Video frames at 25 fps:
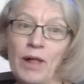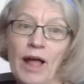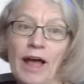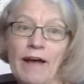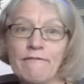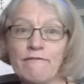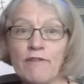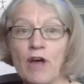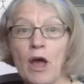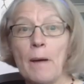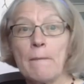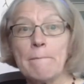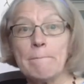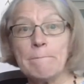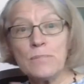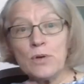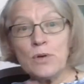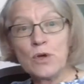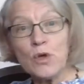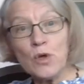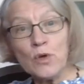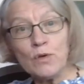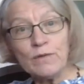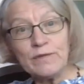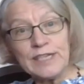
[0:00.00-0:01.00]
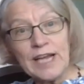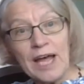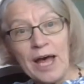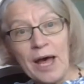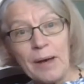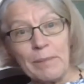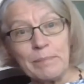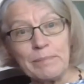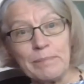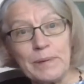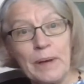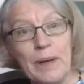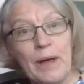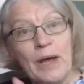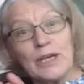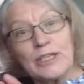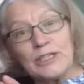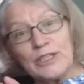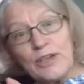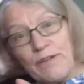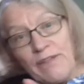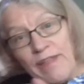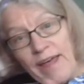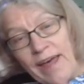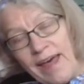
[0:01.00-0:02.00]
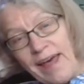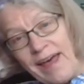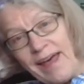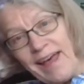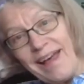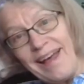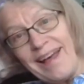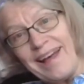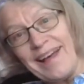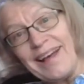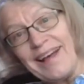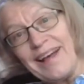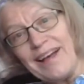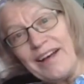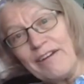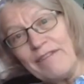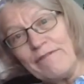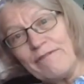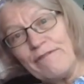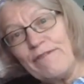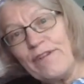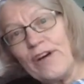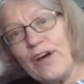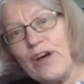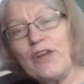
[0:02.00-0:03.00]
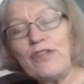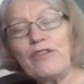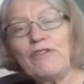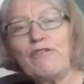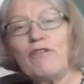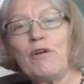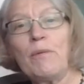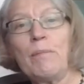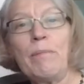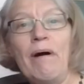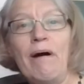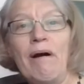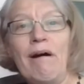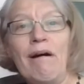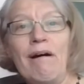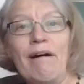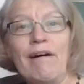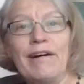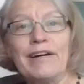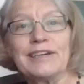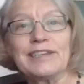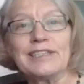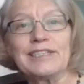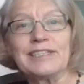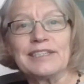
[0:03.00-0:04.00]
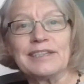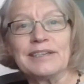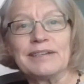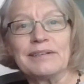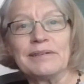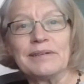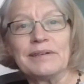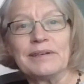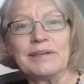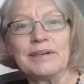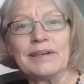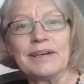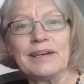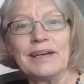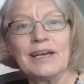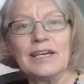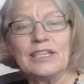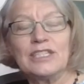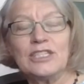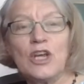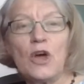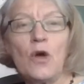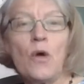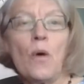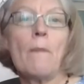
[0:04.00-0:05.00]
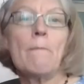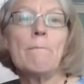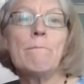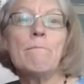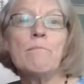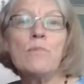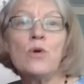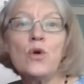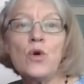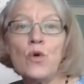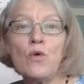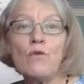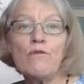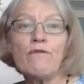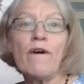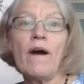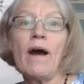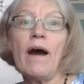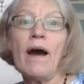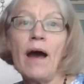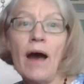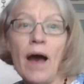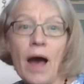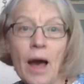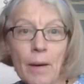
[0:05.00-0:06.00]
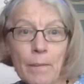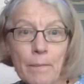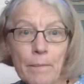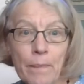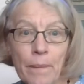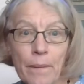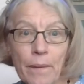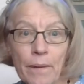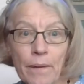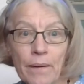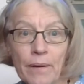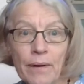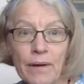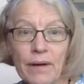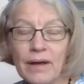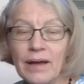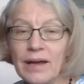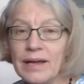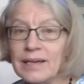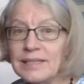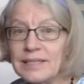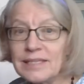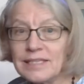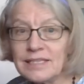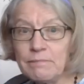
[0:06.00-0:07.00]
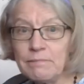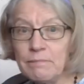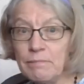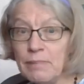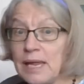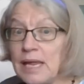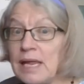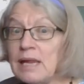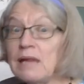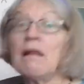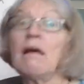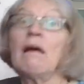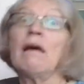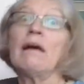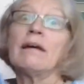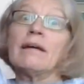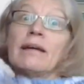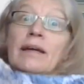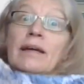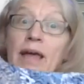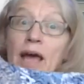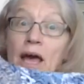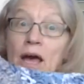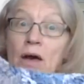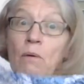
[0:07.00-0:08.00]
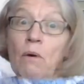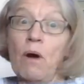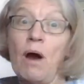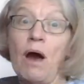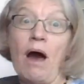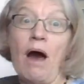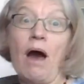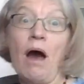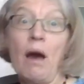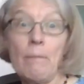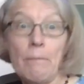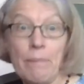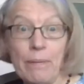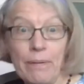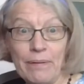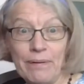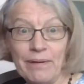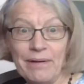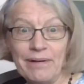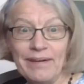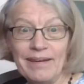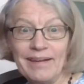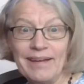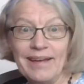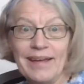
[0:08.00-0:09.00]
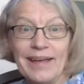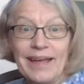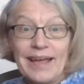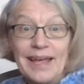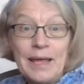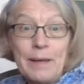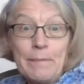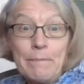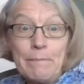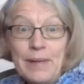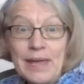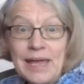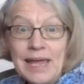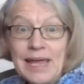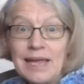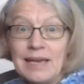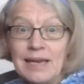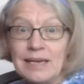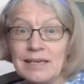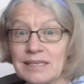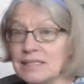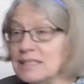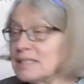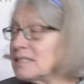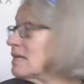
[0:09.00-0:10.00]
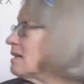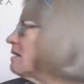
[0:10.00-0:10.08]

have moved up, so they're further apart. So move up doesn't mean go up, it means